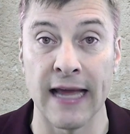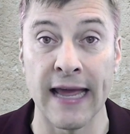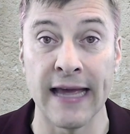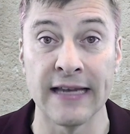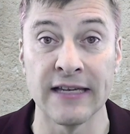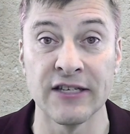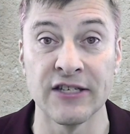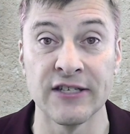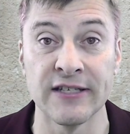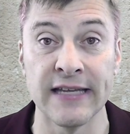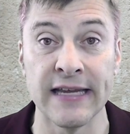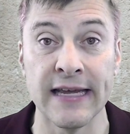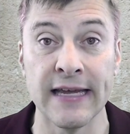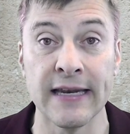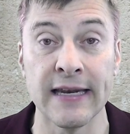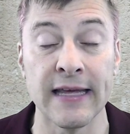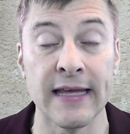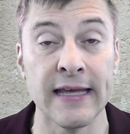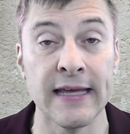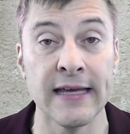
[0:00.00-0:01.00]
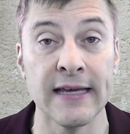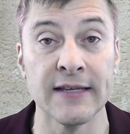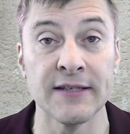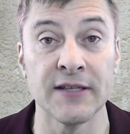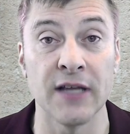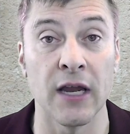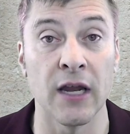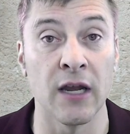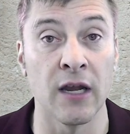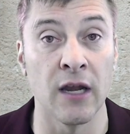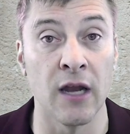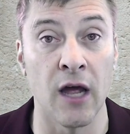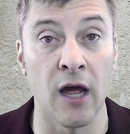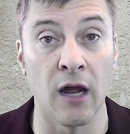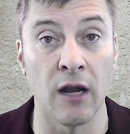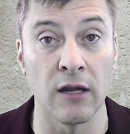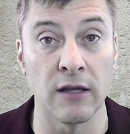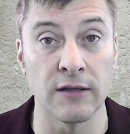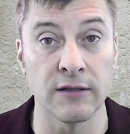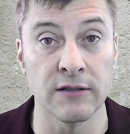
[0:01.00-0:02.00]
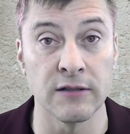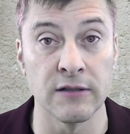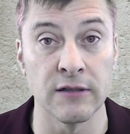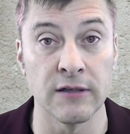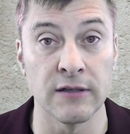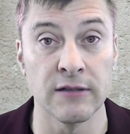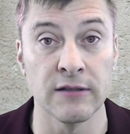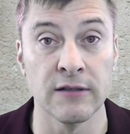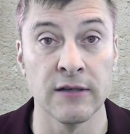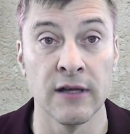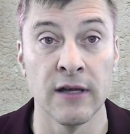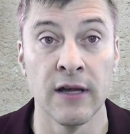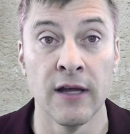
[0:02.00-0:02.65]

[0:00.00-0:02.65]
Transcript: and sin is lawlessness.